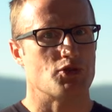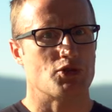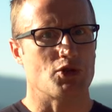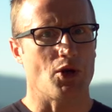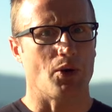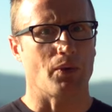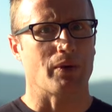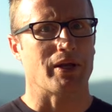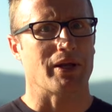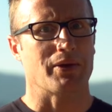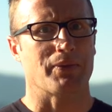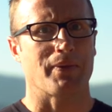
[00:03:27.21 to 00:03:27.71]

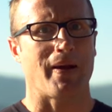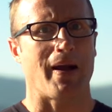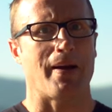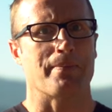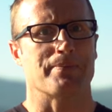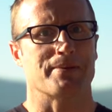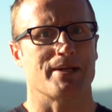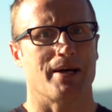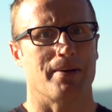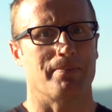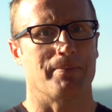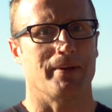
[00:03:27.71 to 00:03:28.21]
don't get
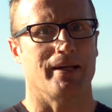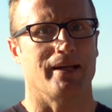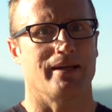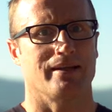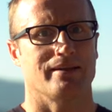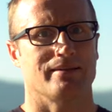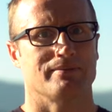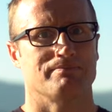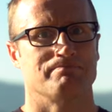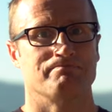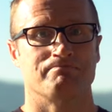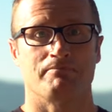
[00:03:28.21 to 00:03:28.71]
wrapped up in
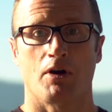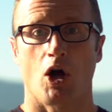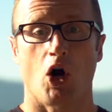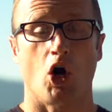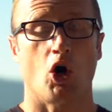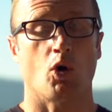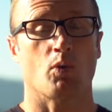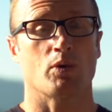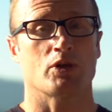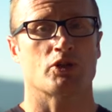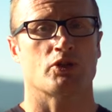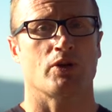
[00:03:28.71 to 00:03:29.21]
it.
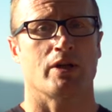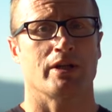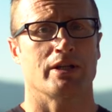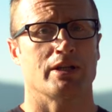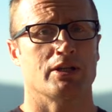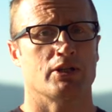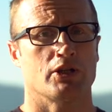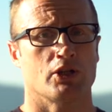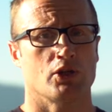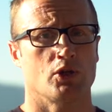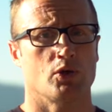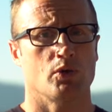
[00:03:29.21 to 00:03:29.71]
All we're trying
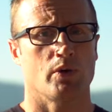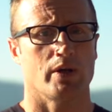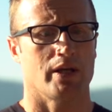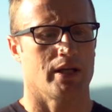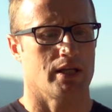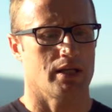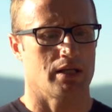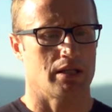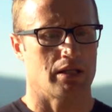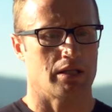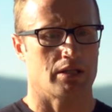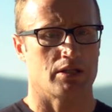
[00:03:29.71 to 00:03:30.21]
to do
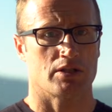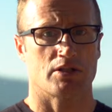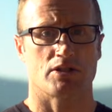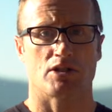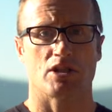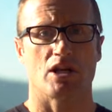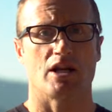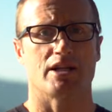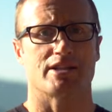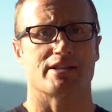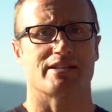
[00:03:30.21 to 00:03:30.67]
is